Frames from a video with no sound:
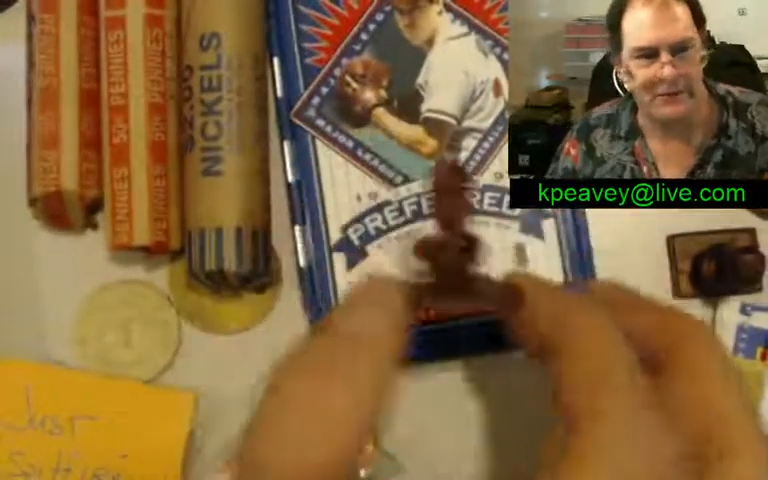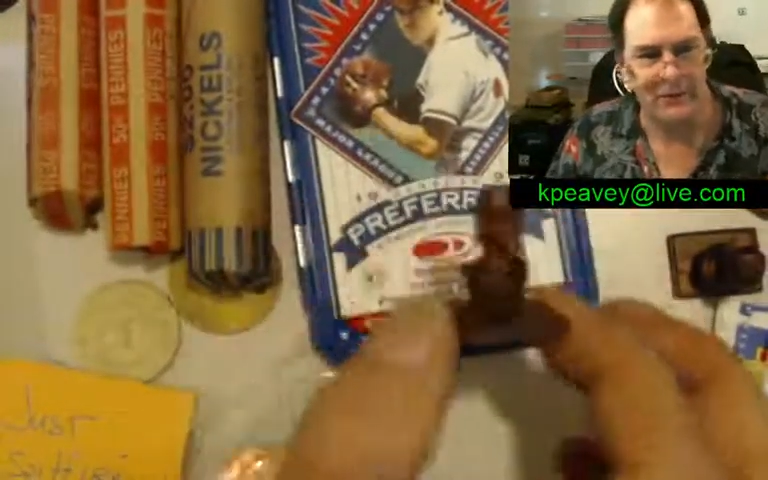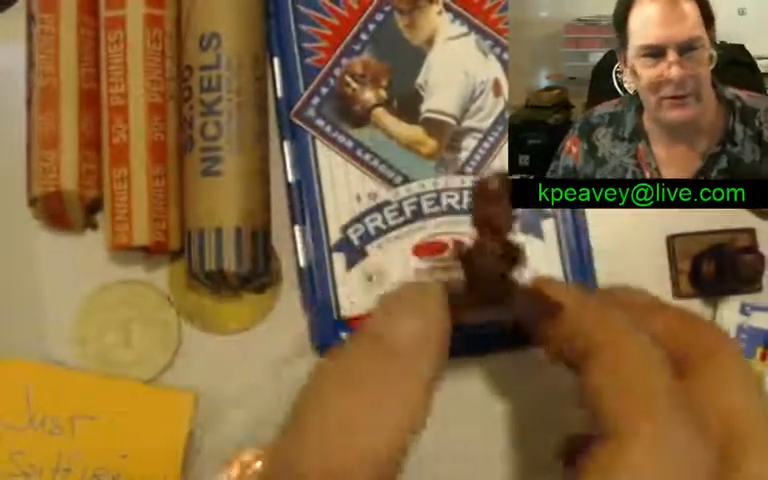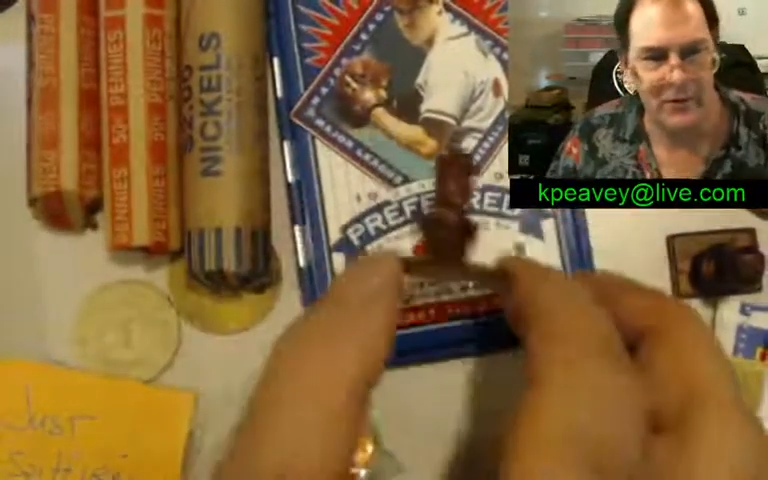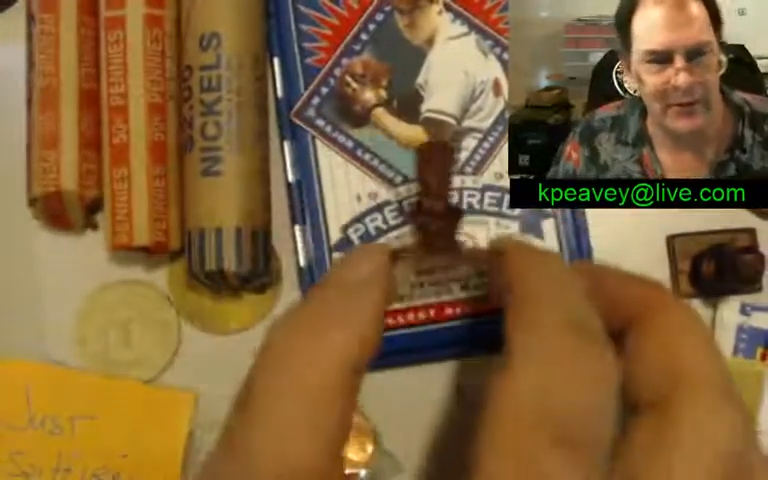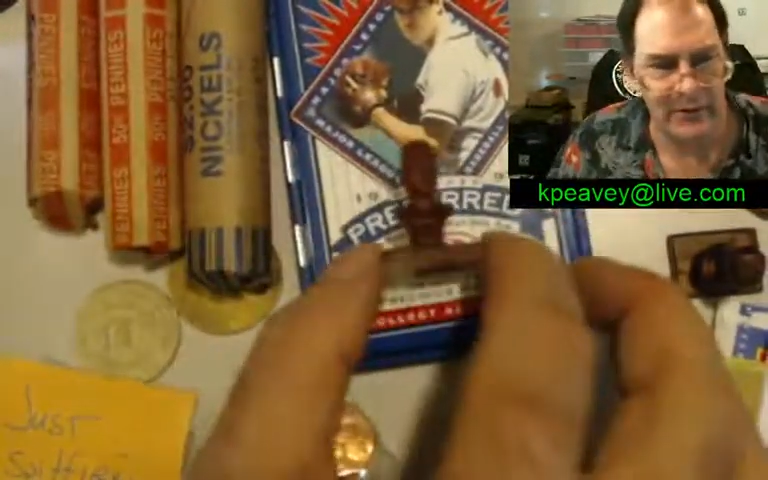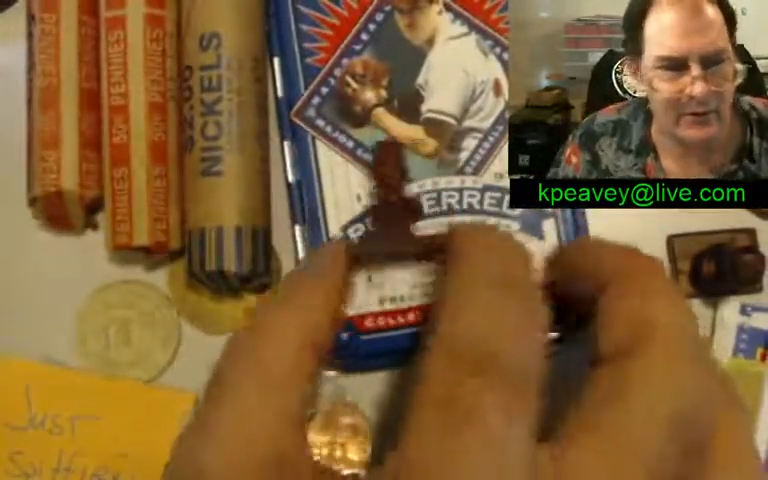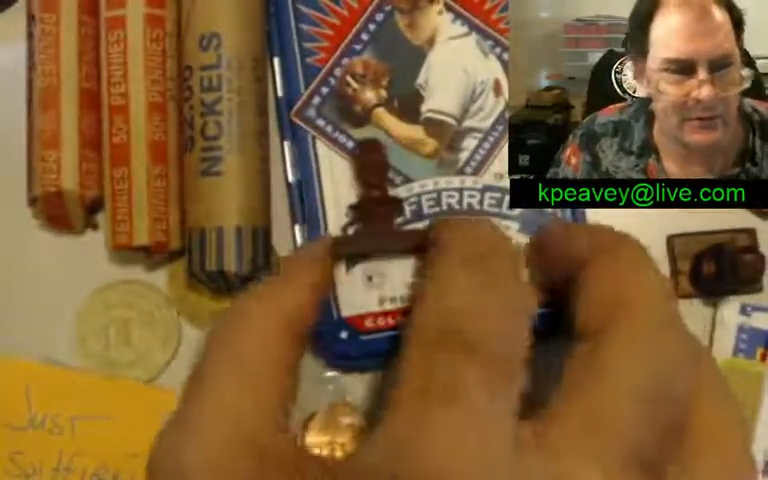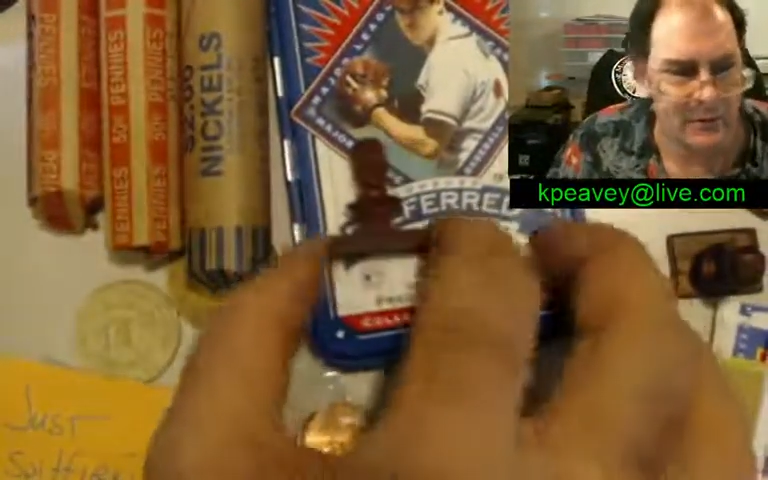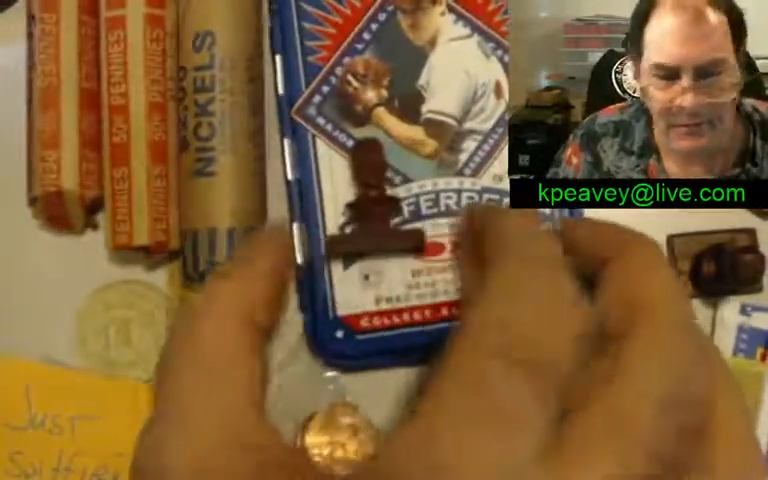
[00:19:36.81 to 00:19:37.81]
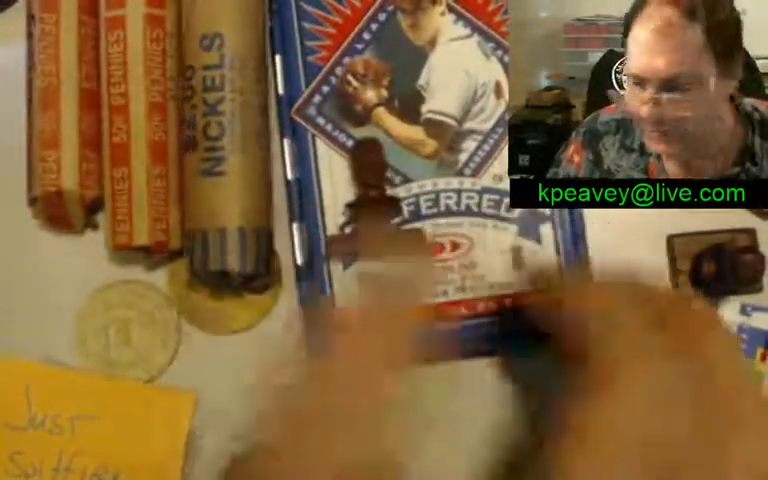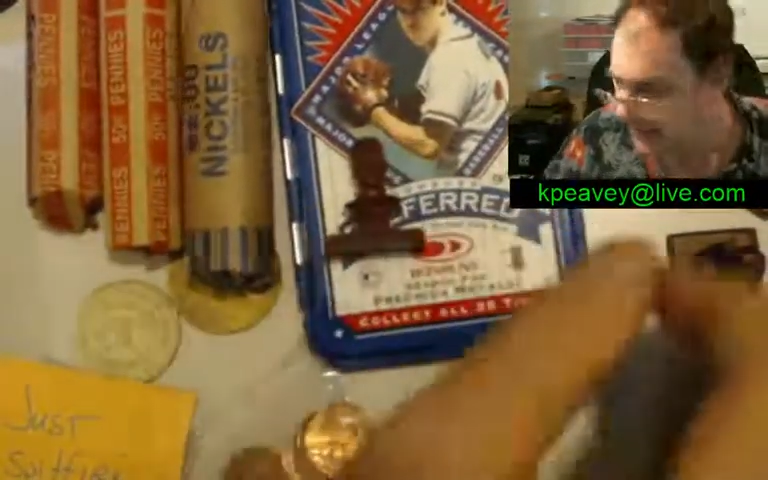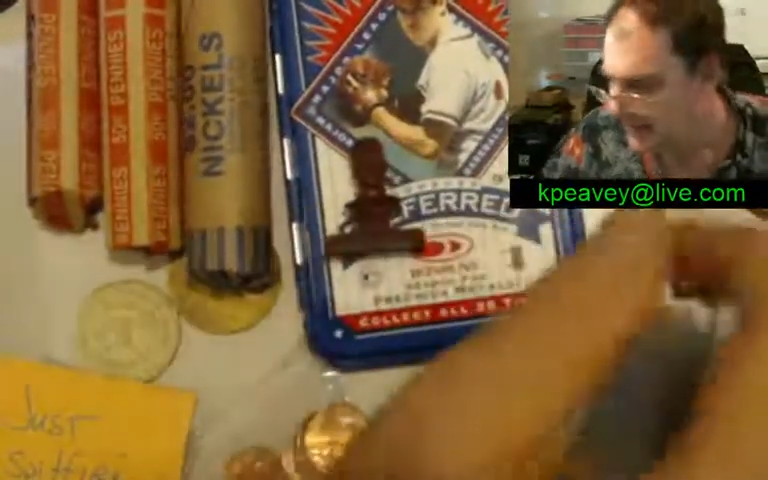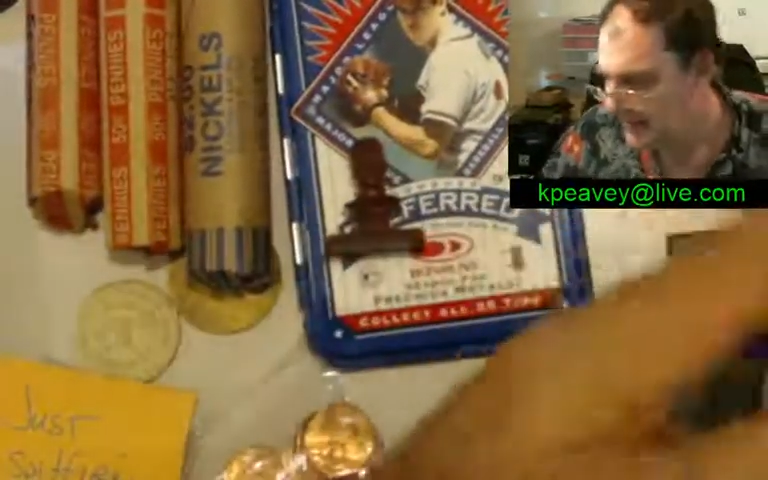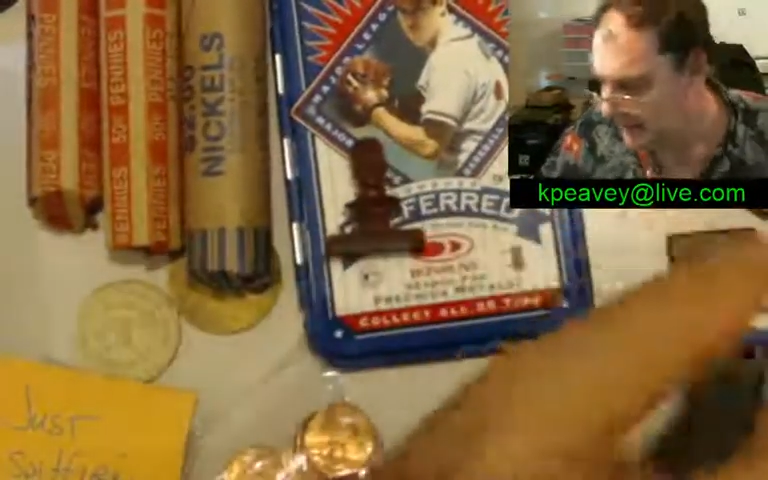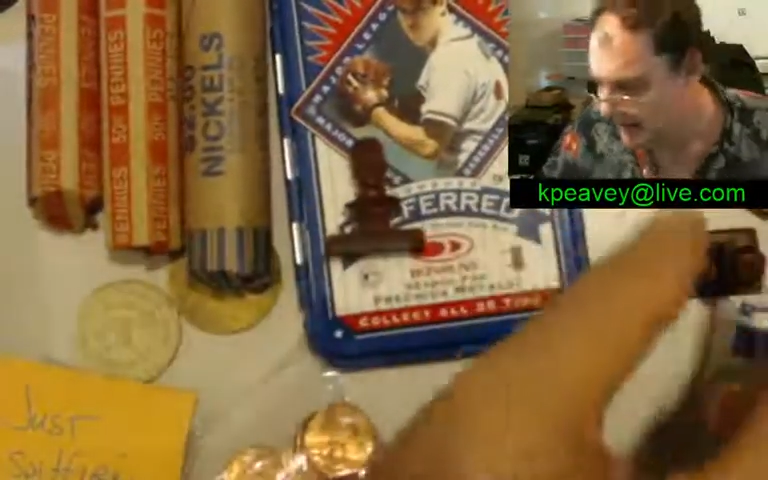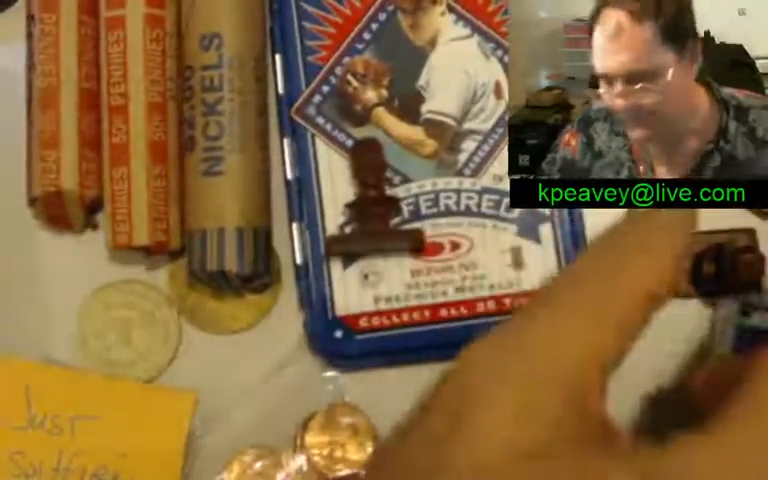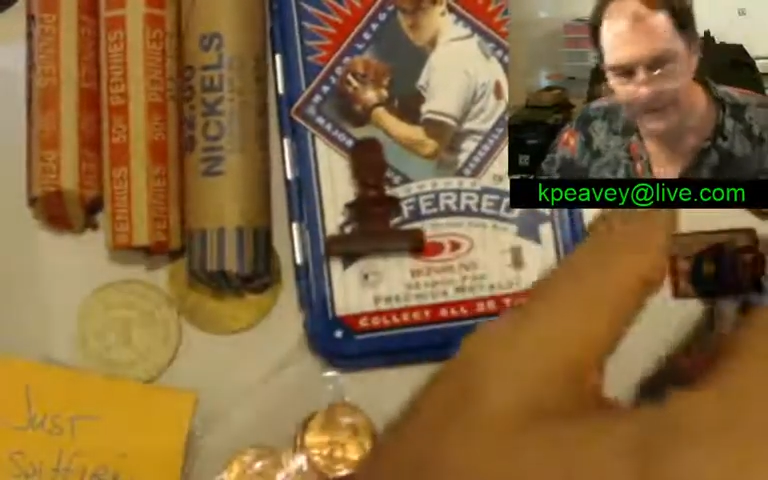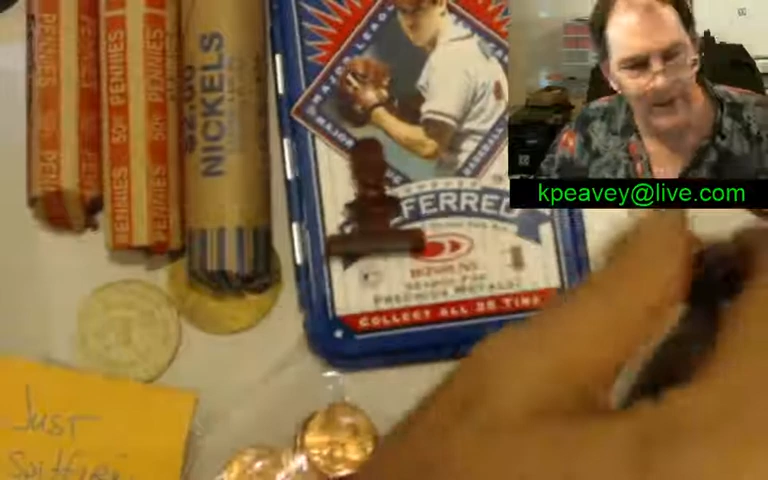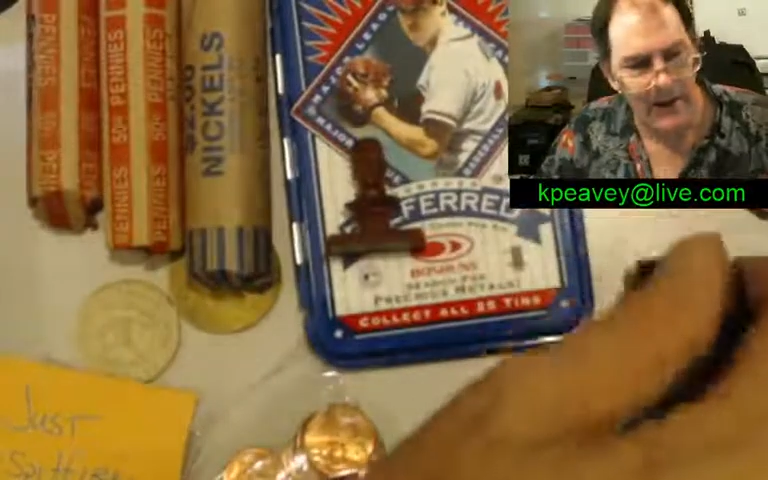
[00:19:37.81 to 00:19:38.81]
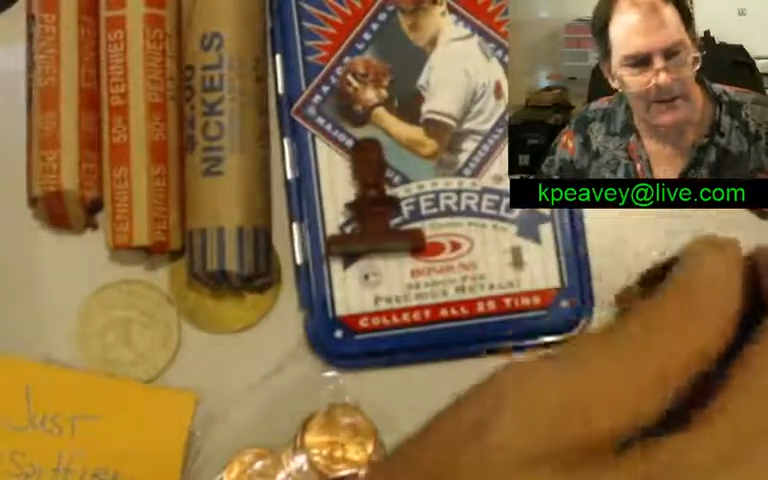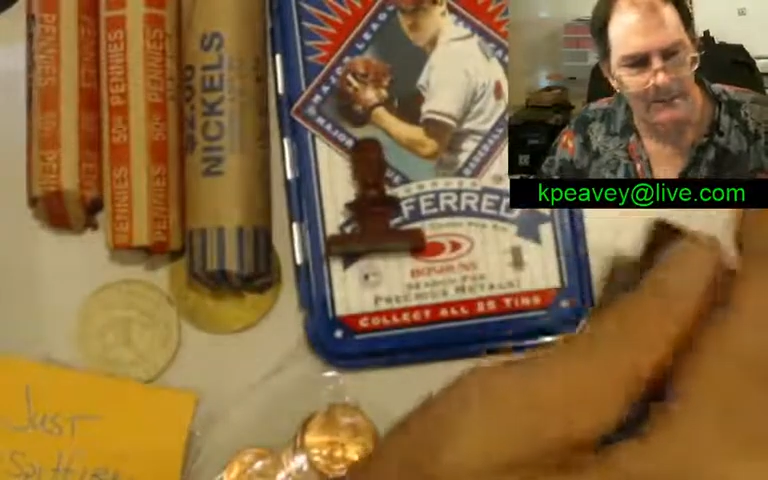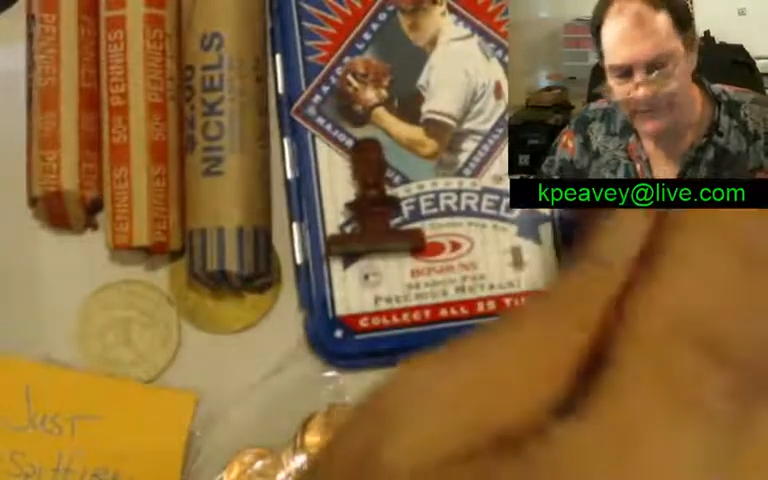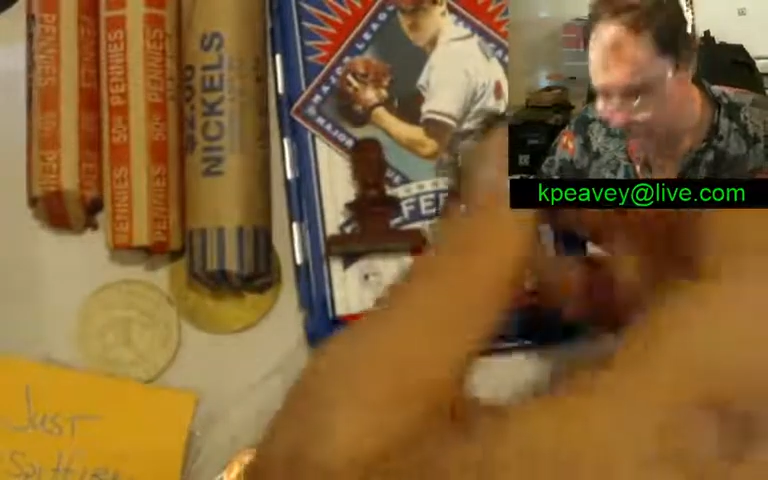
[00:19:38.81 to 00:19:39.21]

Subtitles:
what do? How do I package these